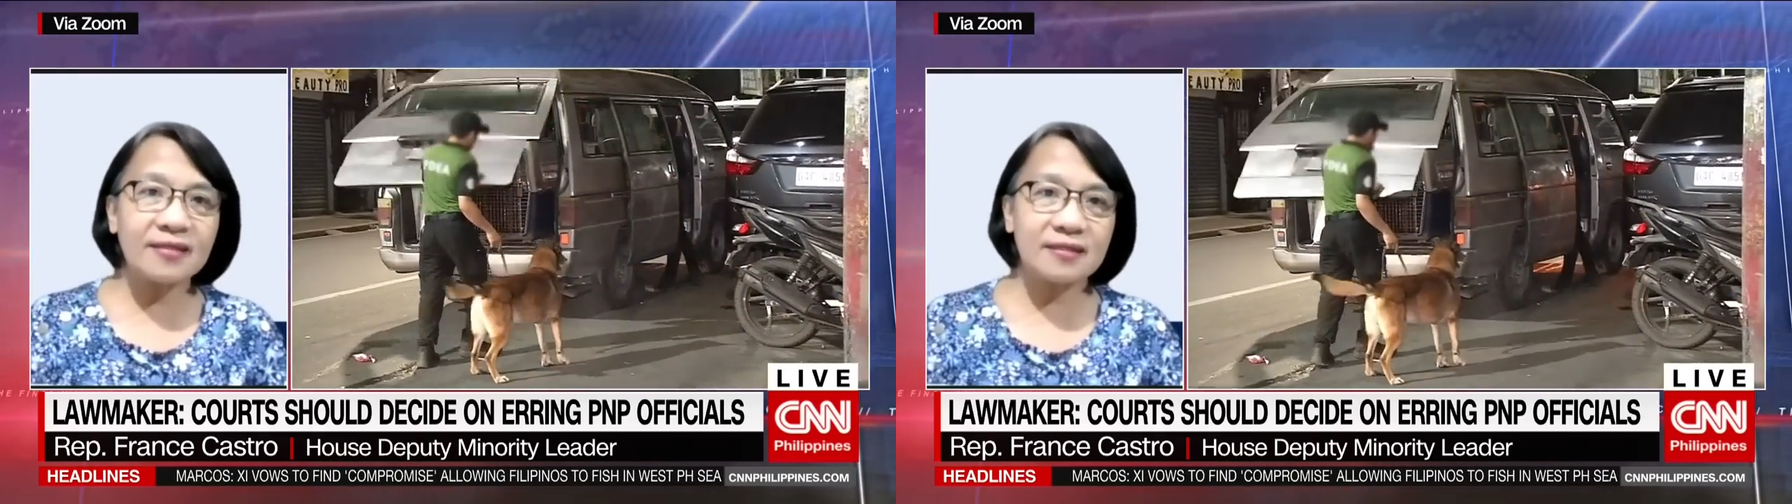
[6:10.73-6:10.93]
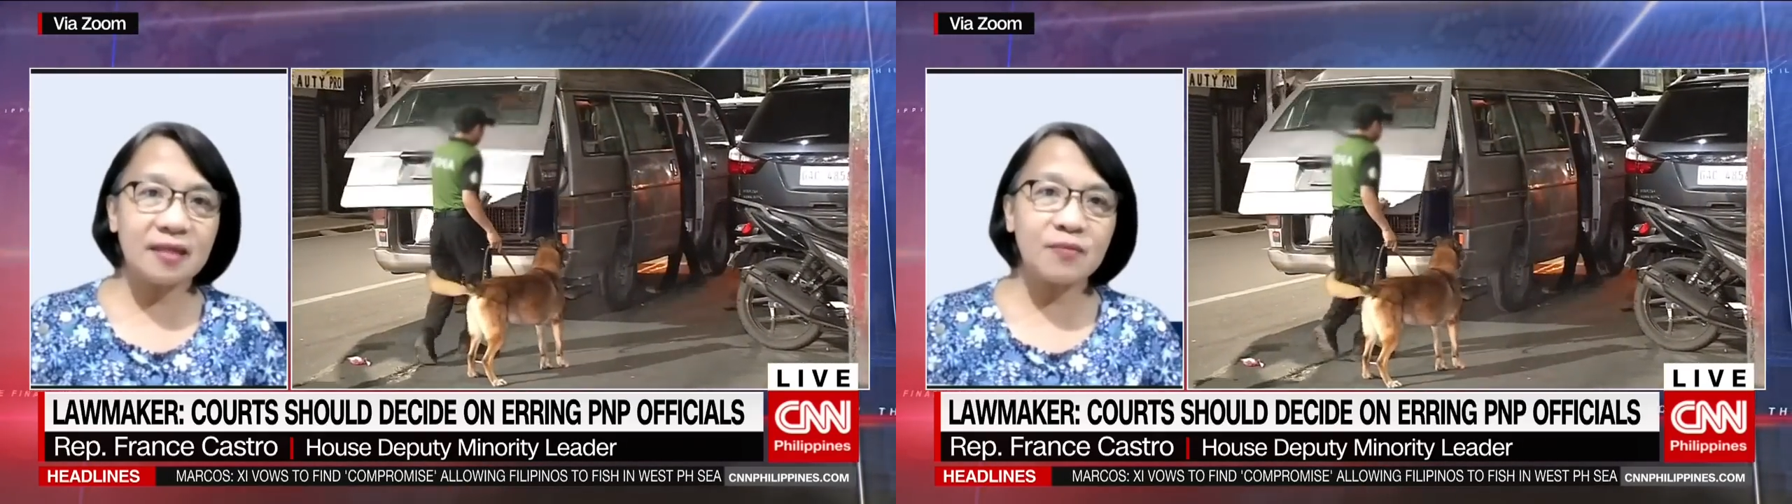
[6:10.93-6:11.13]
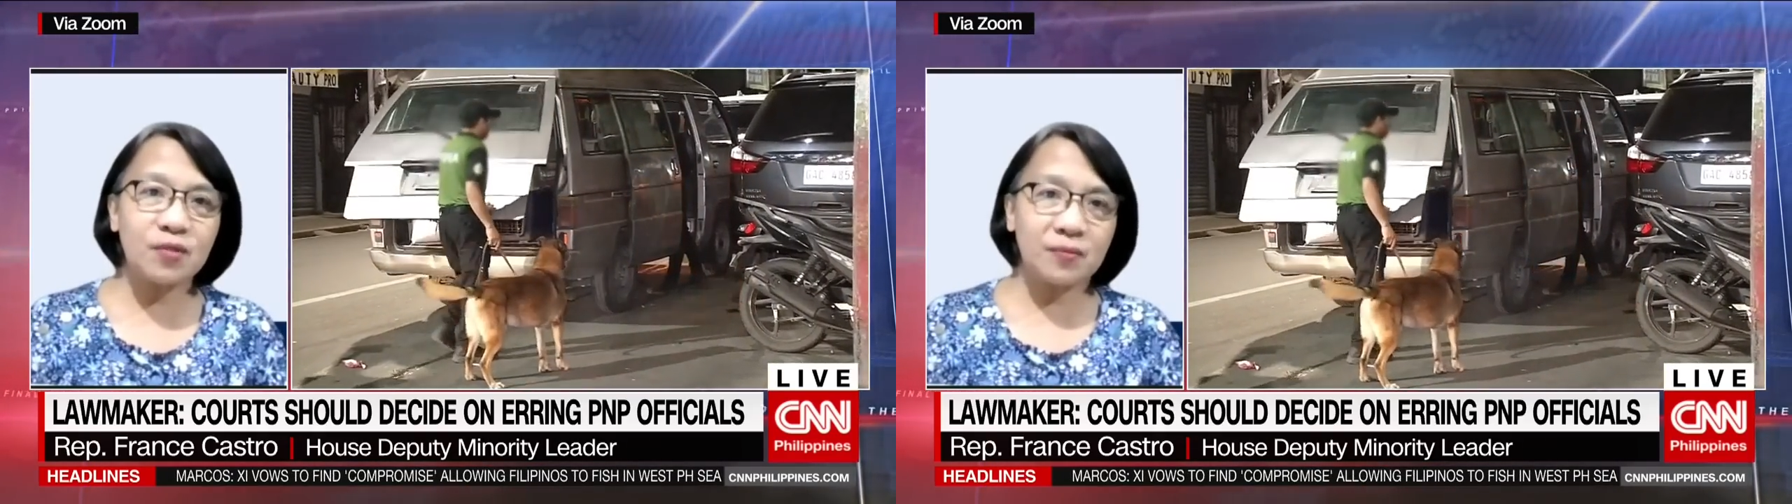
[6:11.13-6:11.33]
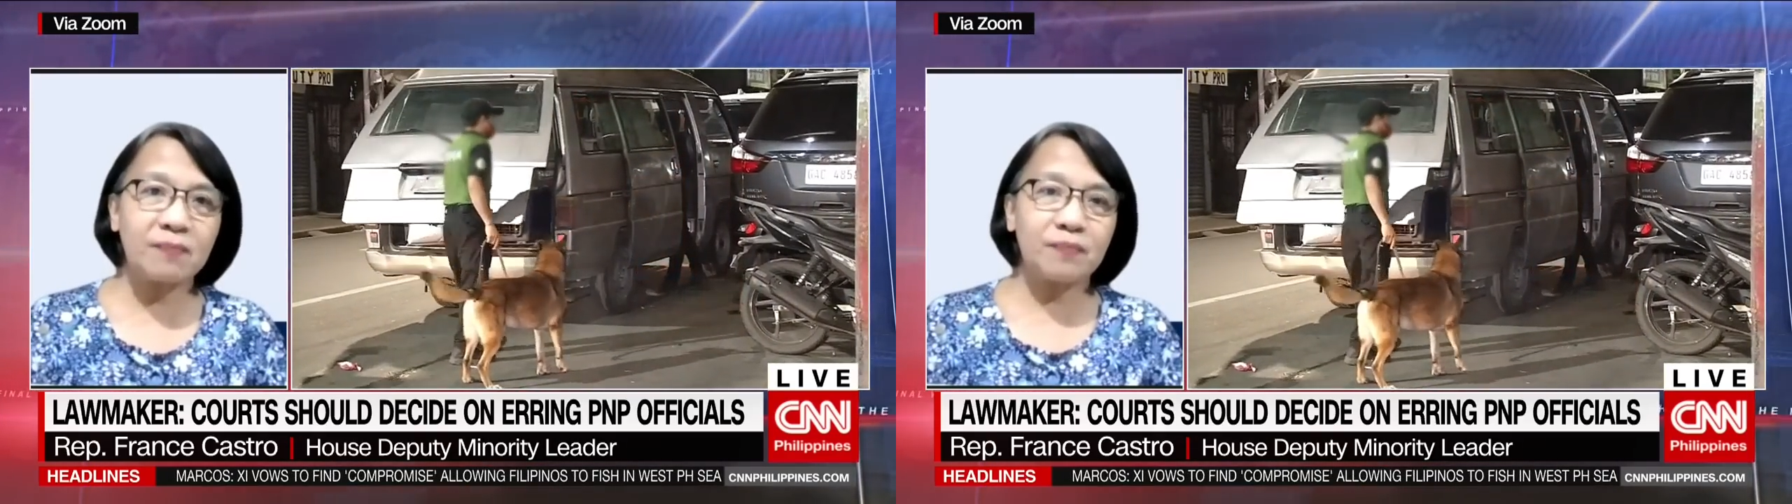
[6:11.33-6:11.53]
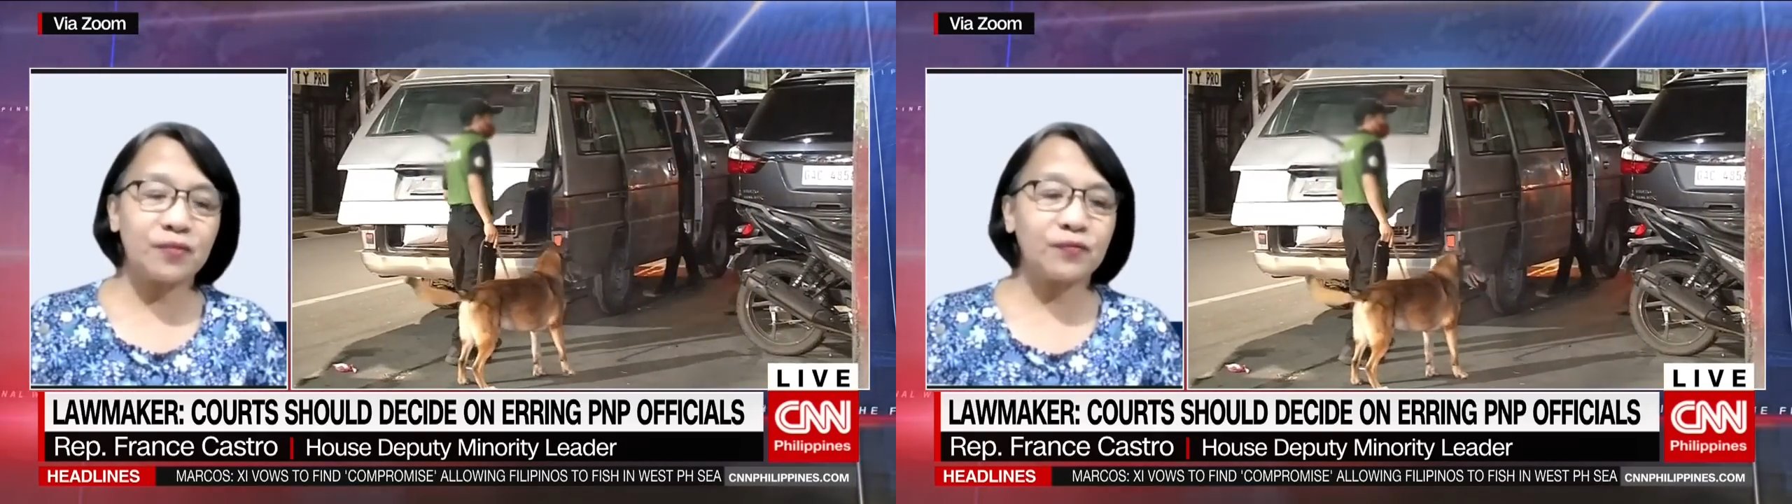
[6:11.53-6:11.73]
justice system
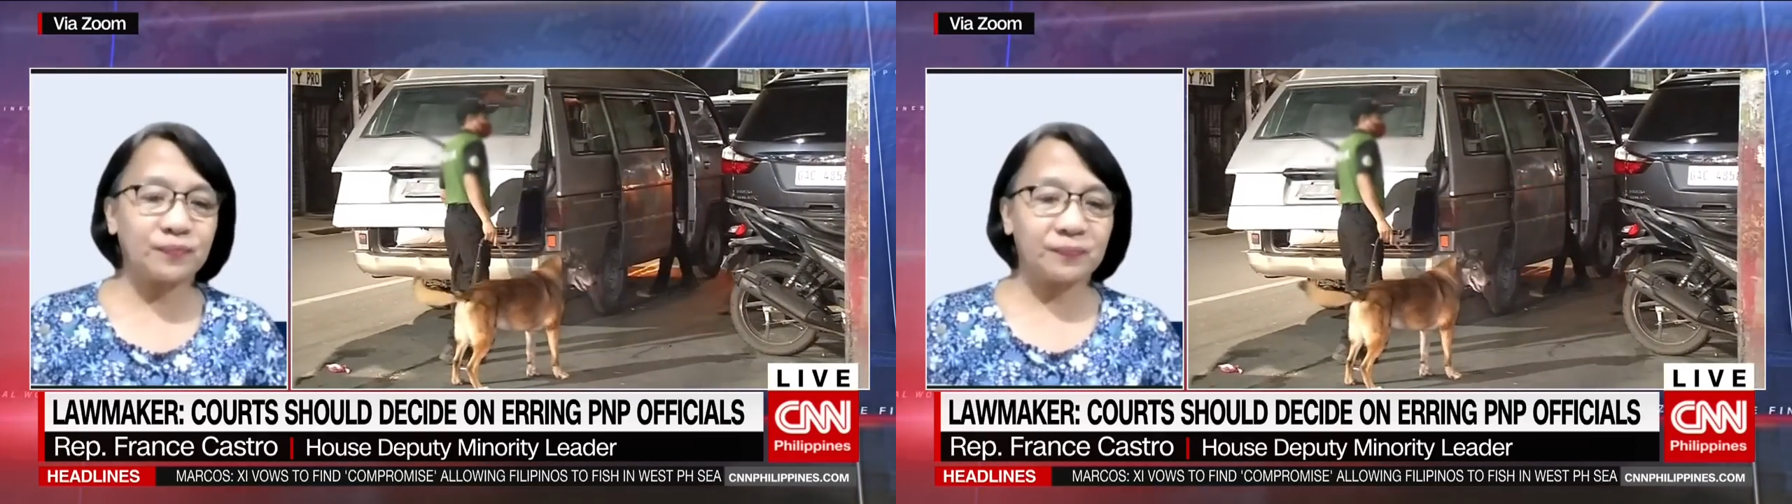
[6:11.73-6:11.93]
should be improved.